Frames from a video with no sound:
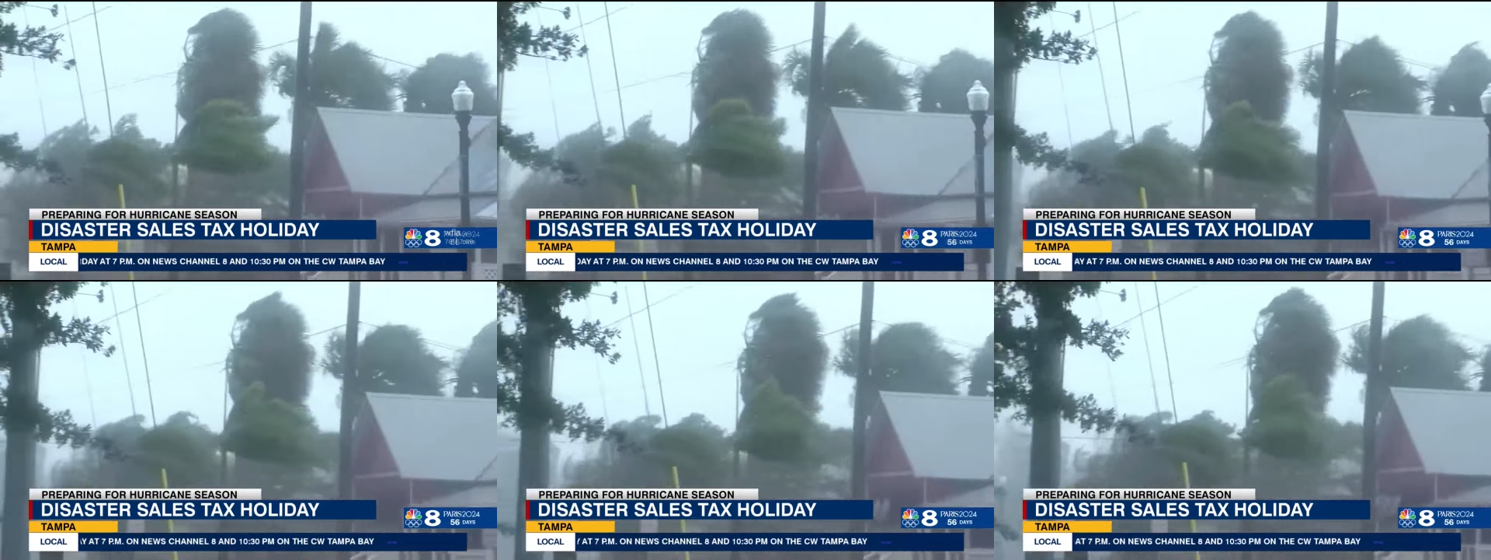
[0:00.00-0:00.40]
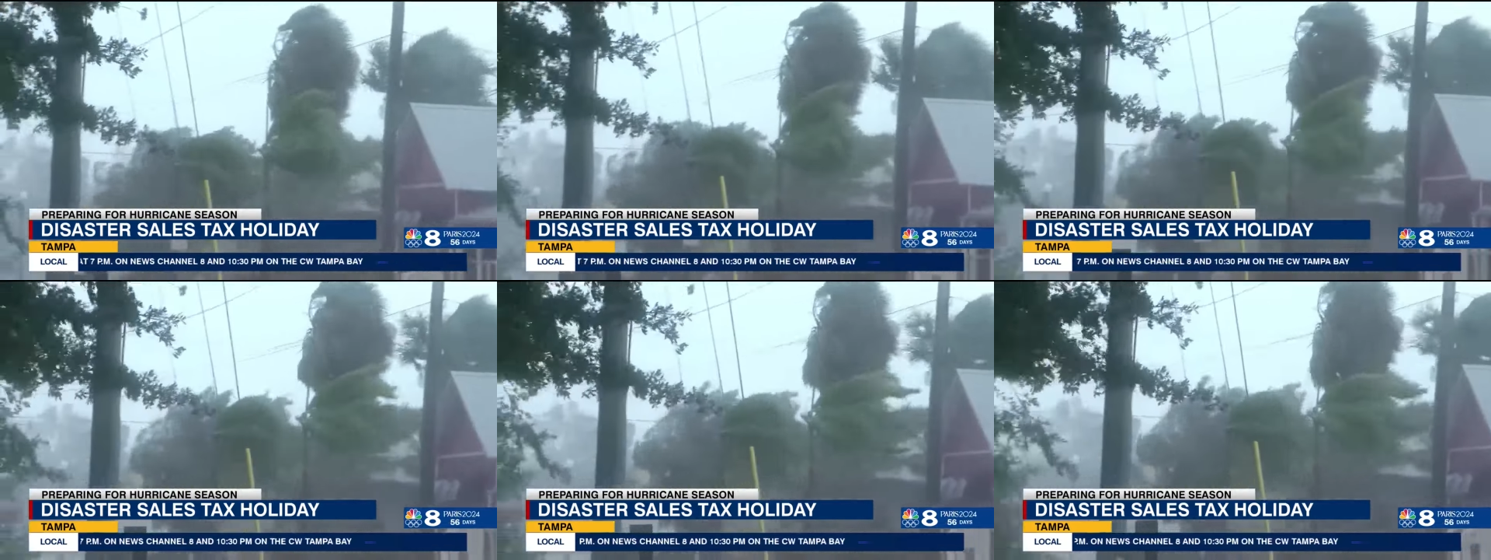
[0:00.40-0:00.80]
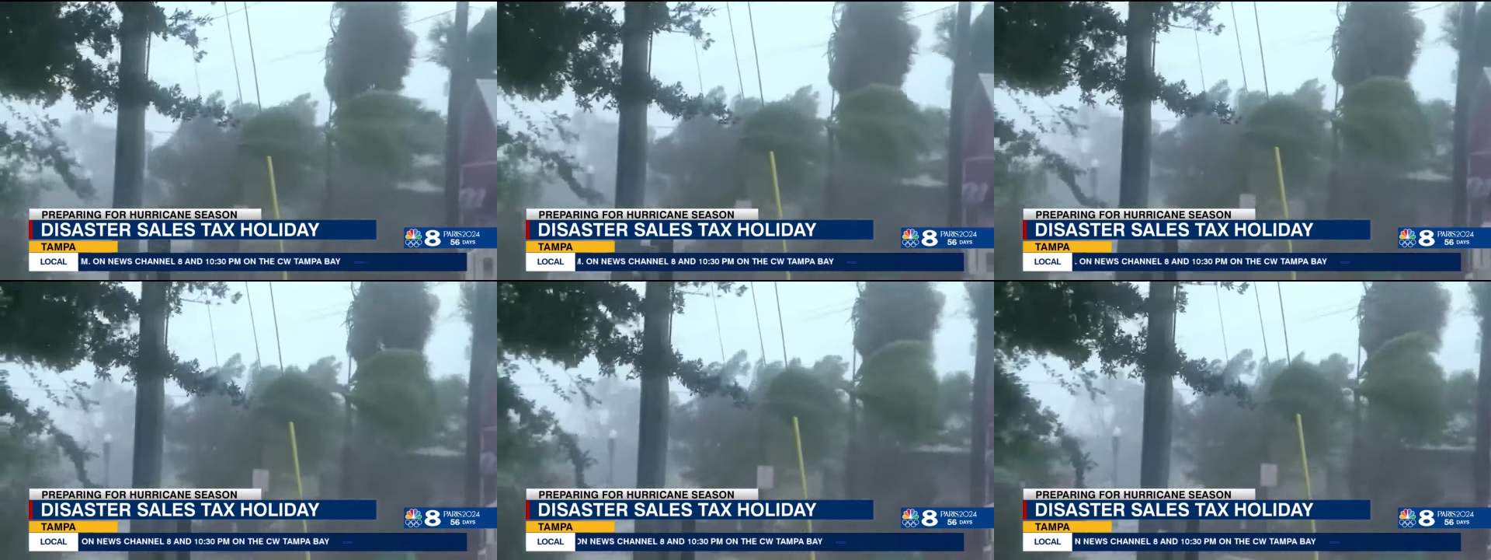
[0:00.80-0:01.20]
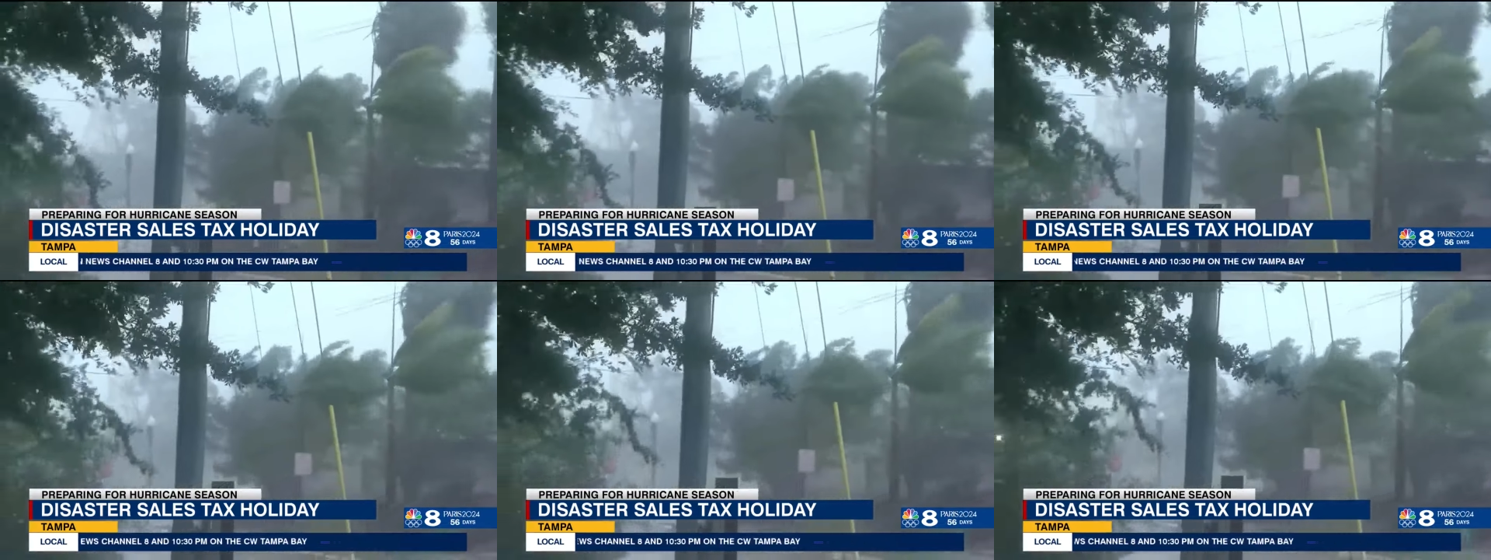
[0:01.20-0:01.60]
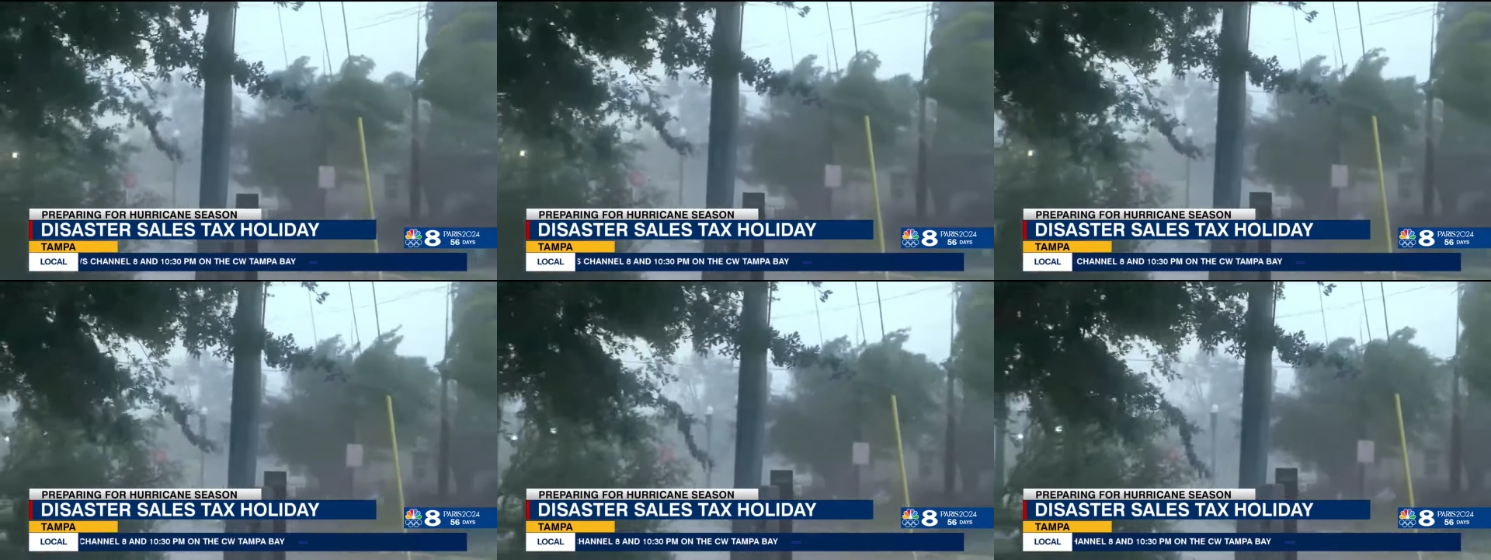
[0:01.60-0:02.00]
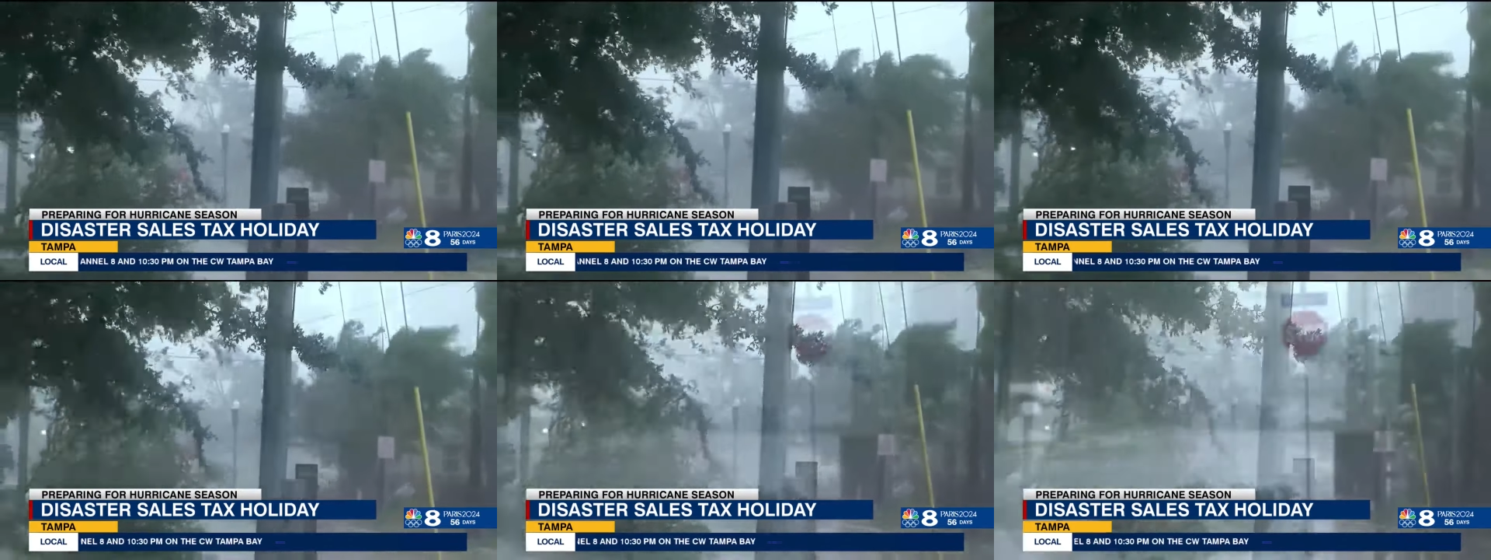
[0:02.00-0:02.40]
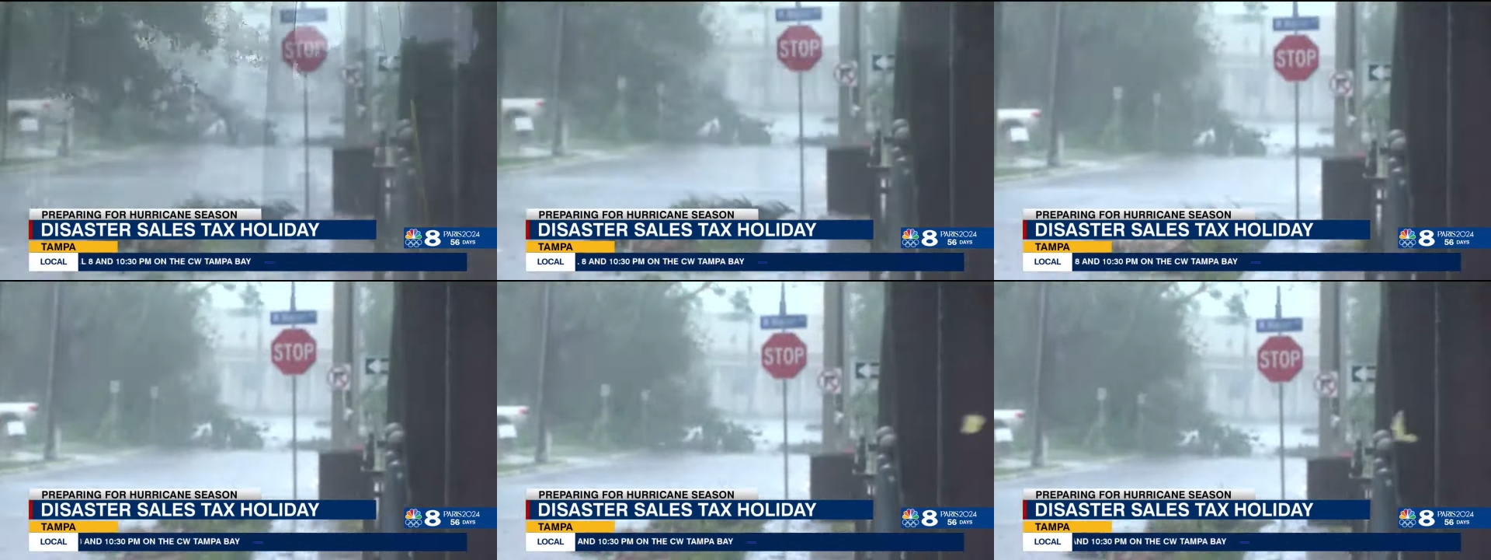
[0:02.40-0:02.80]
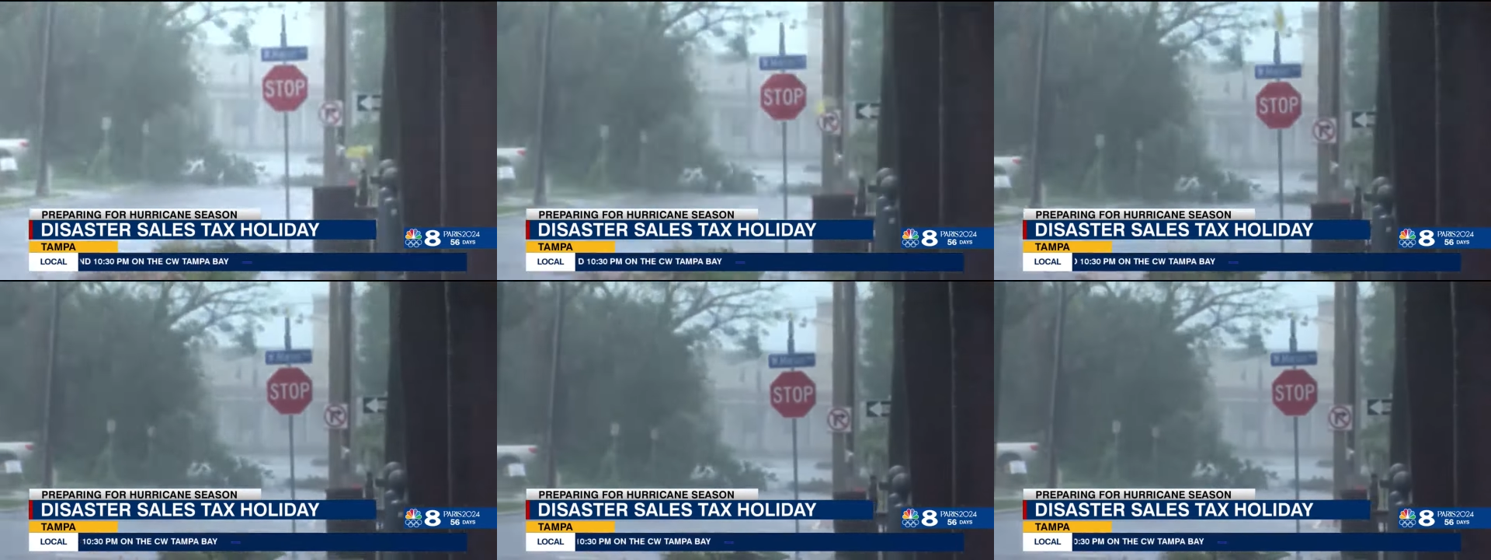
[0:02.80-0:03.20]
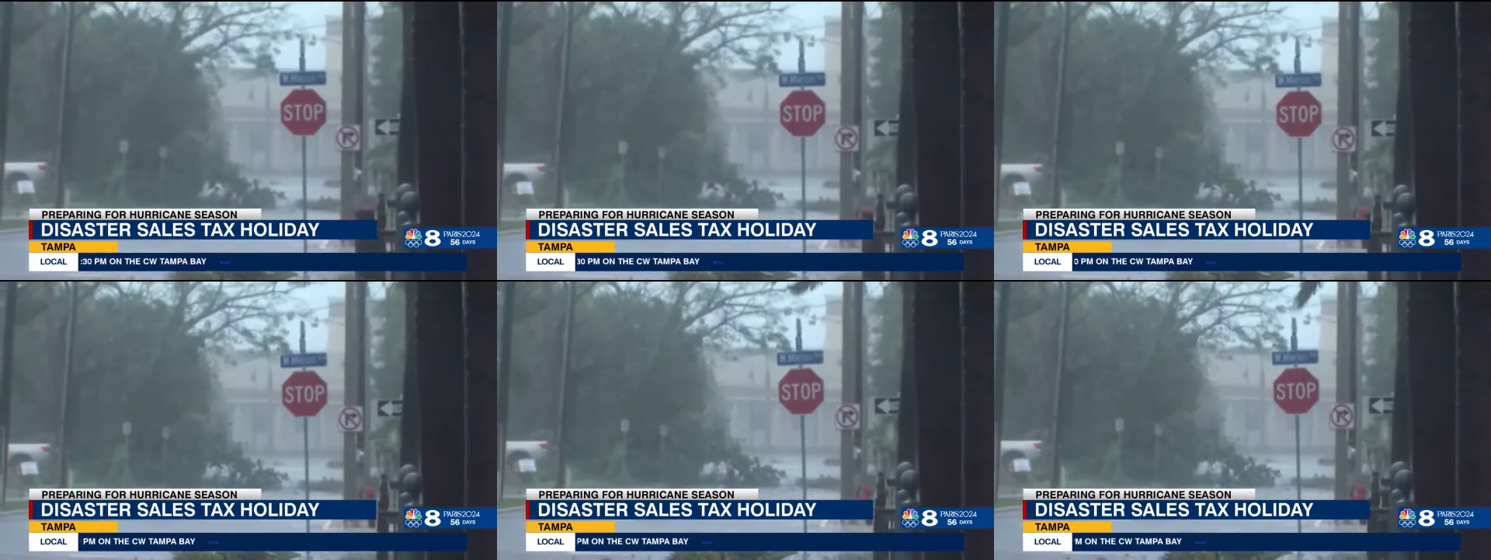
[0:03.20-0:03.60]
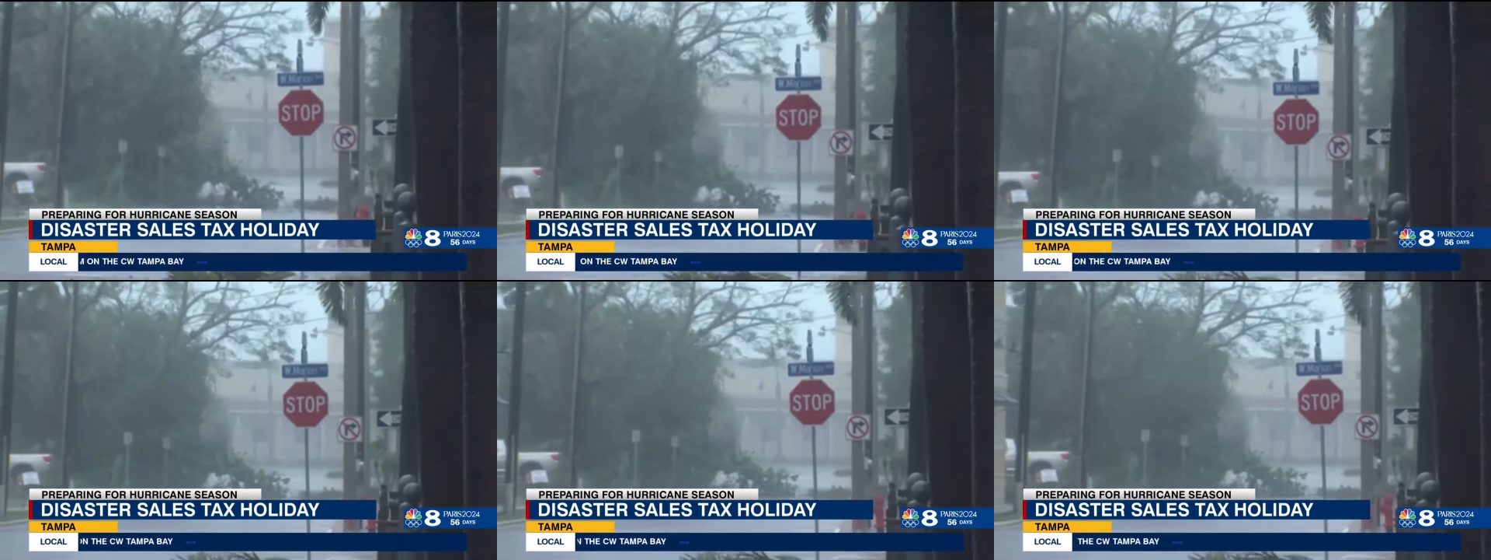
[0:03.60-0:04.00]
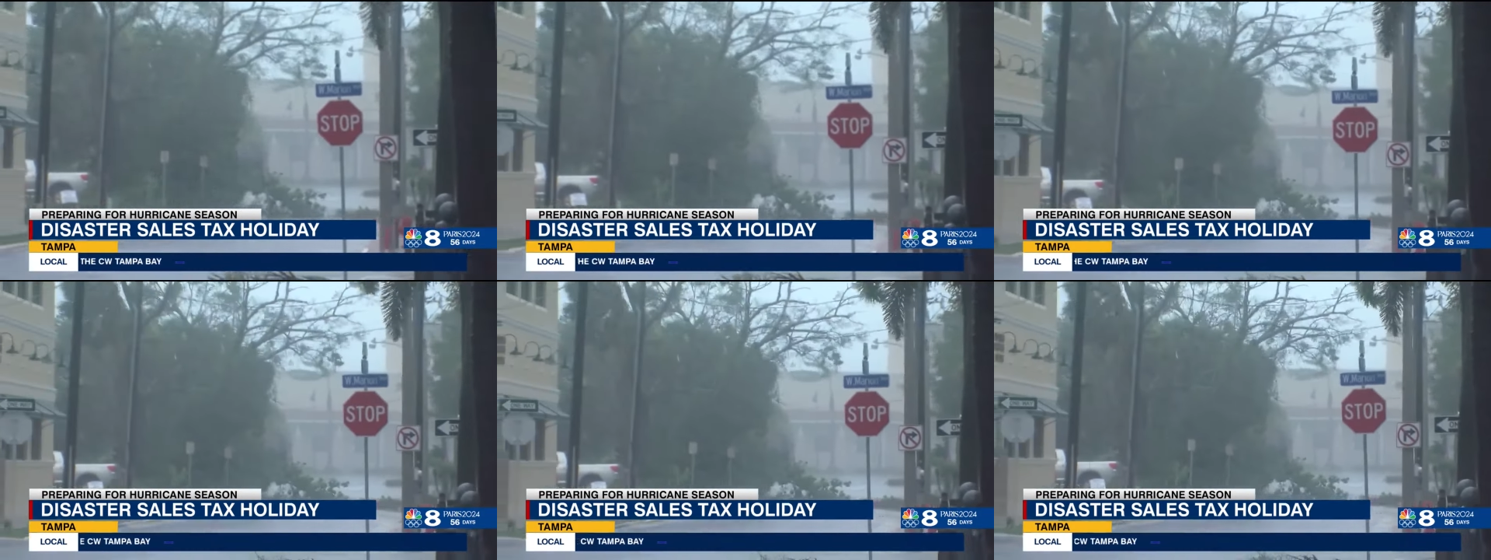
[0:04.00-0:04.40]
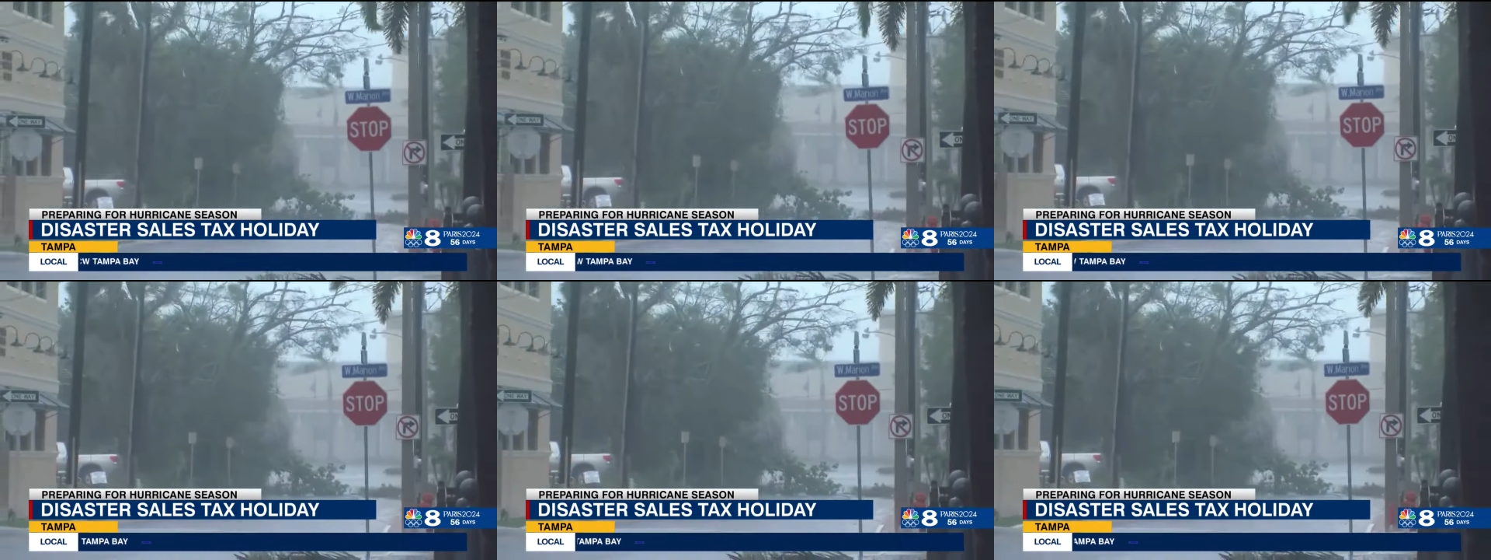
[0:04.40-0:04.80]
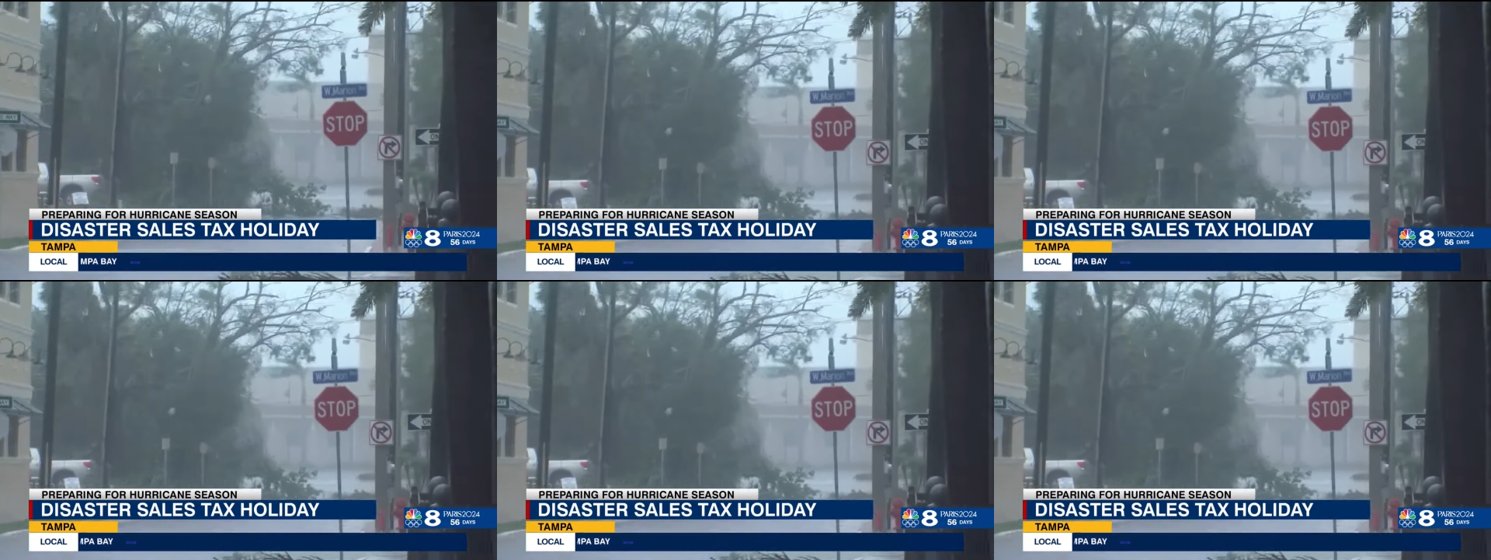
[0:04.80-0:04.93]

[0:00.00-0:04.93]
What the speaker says: (no speaker visible)